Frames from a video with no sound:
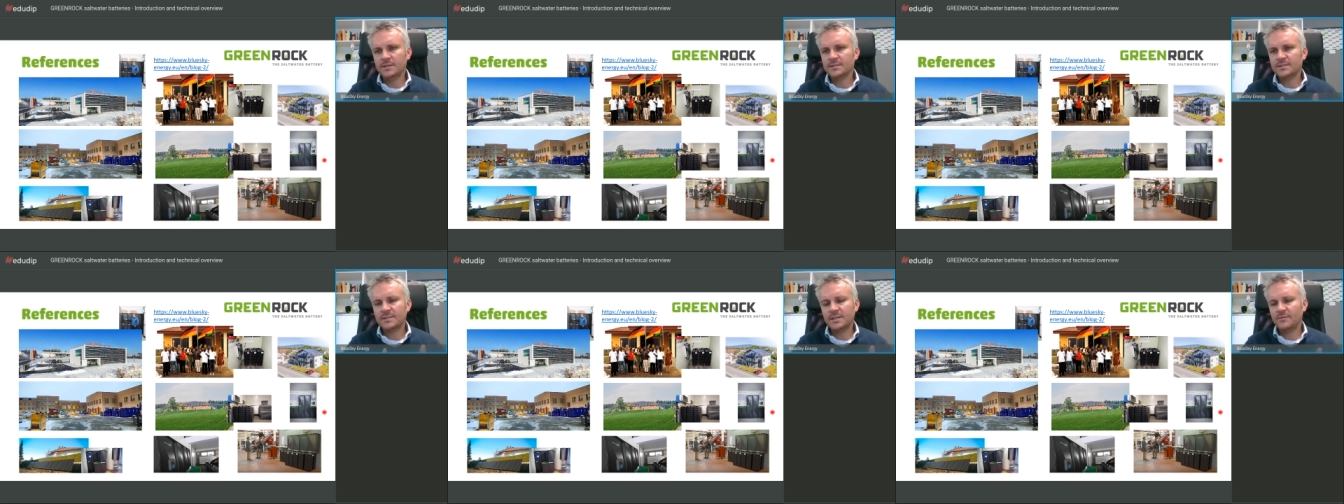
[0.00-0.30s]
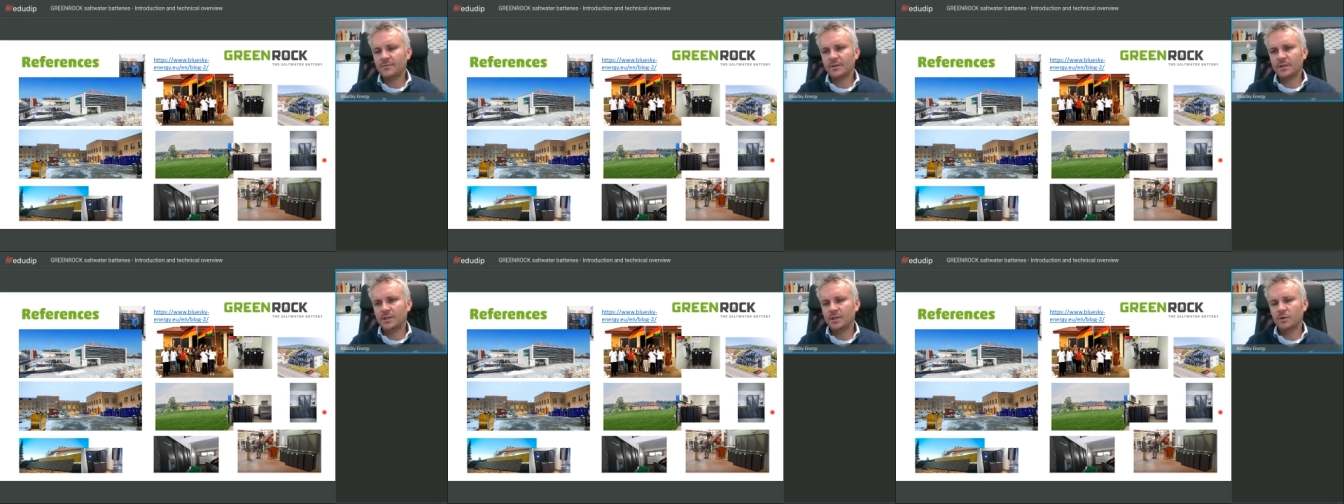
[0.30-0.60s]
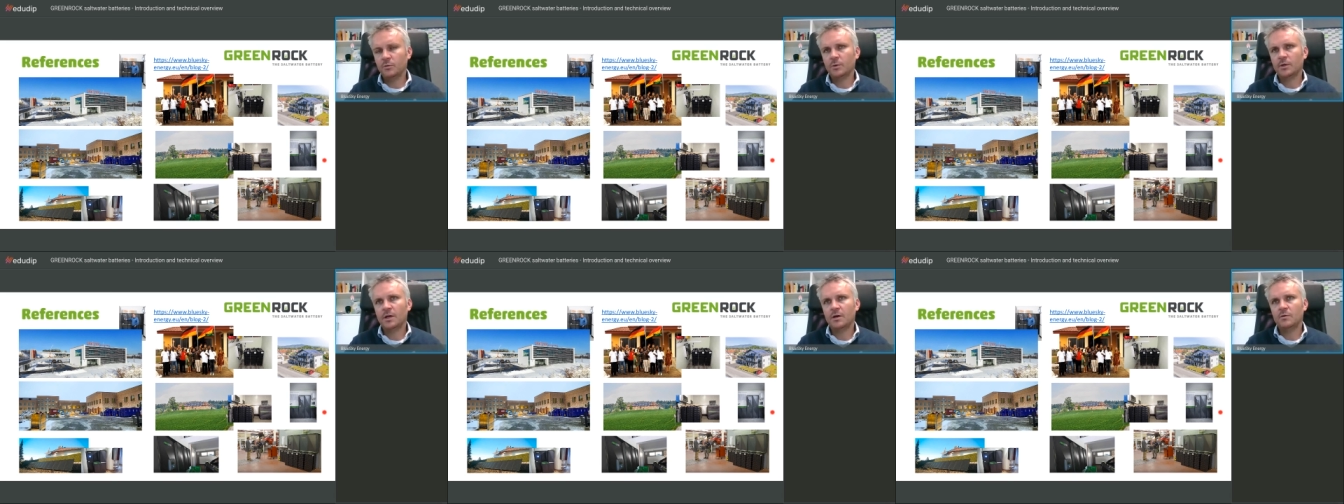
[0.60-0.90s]
and that is
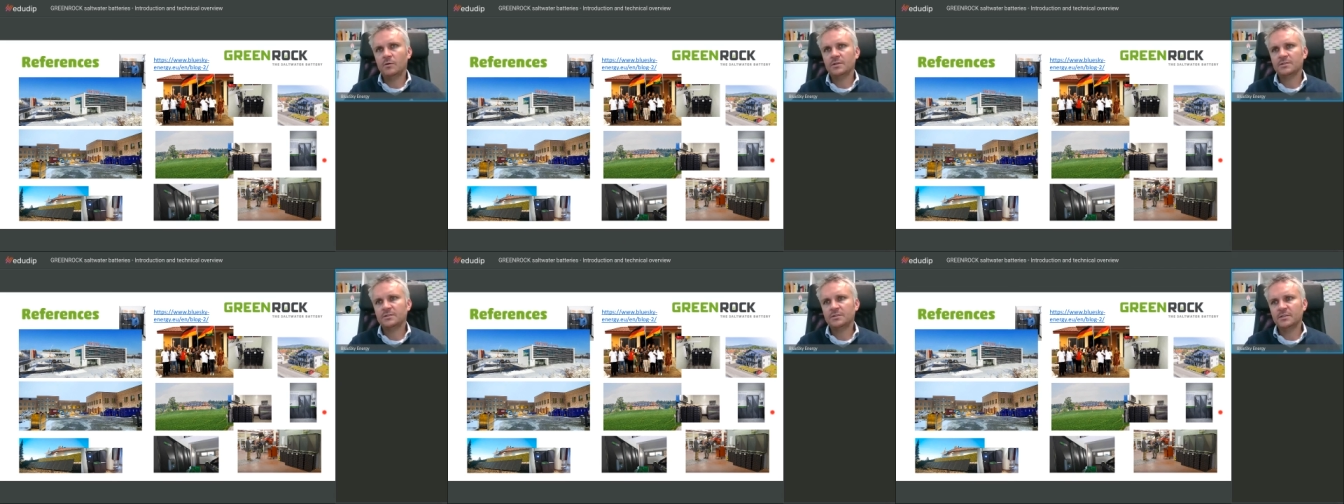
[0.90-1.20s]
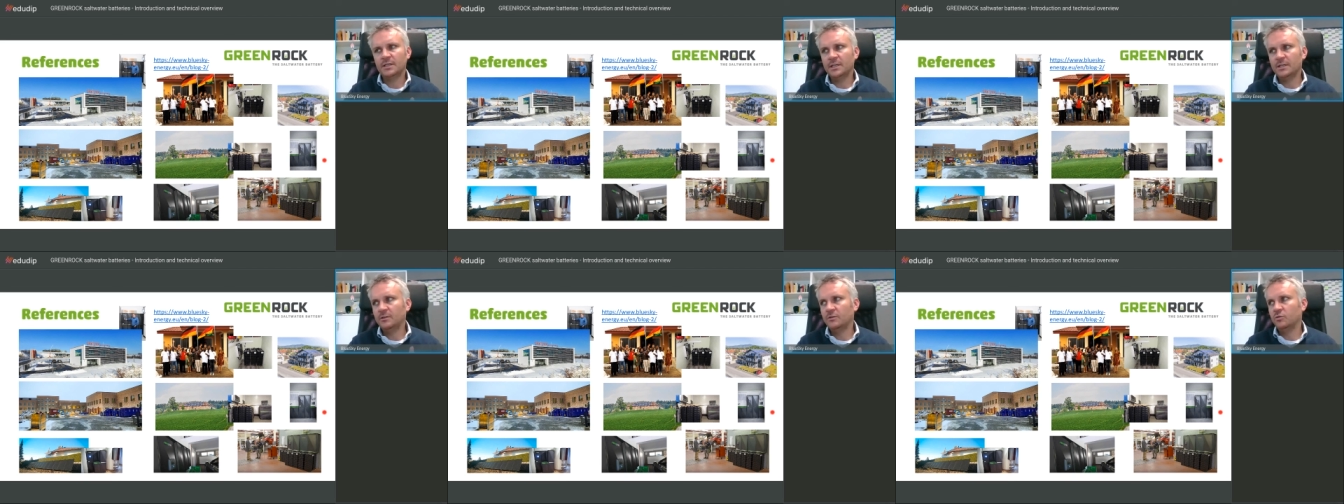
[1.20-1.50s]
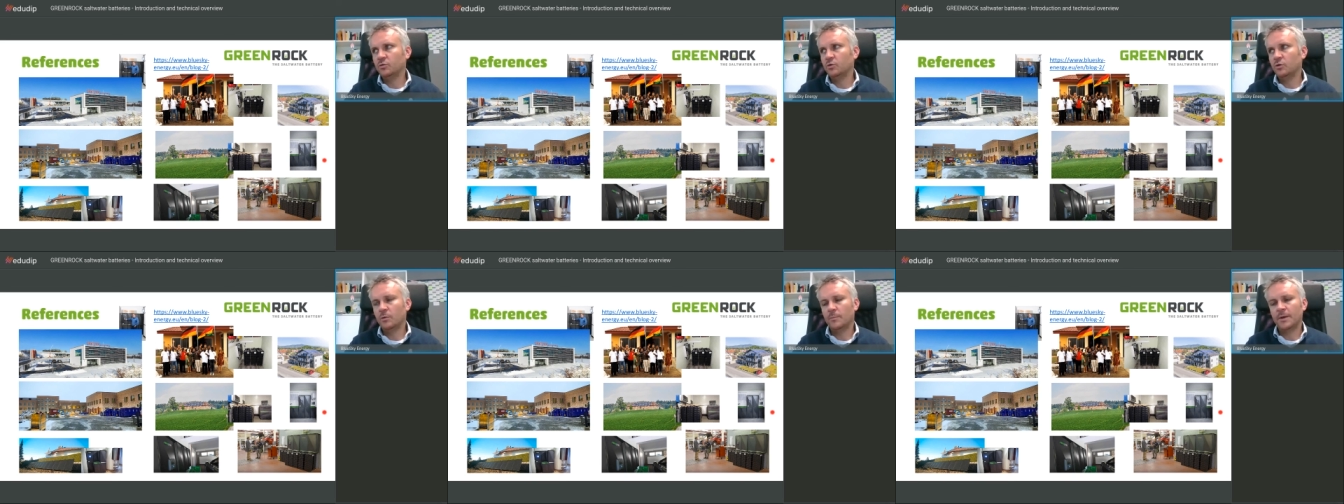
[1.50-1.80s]
the main
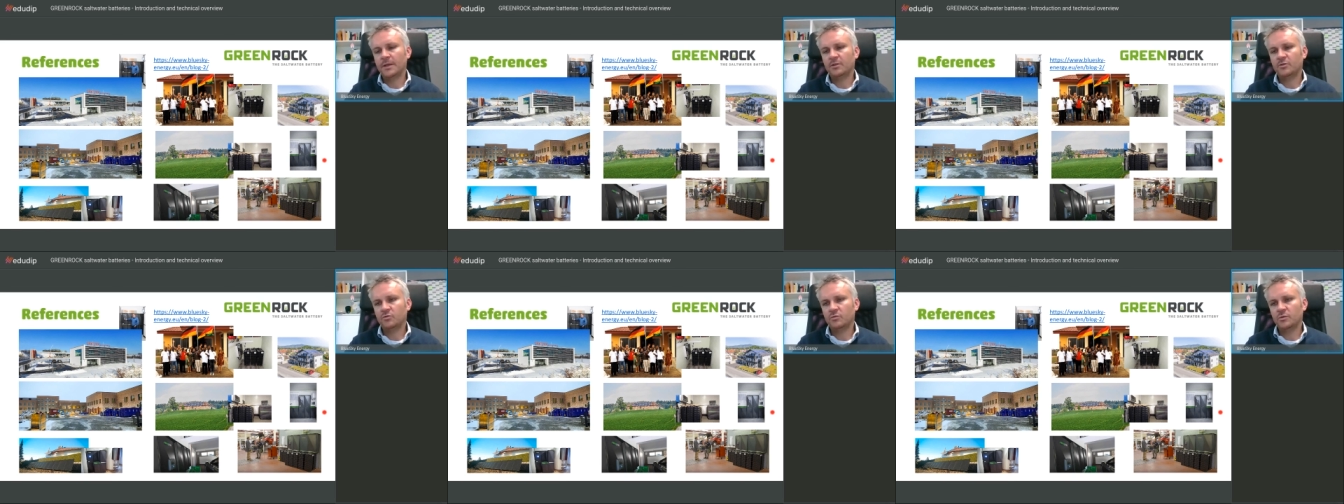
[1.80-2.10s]
topic here.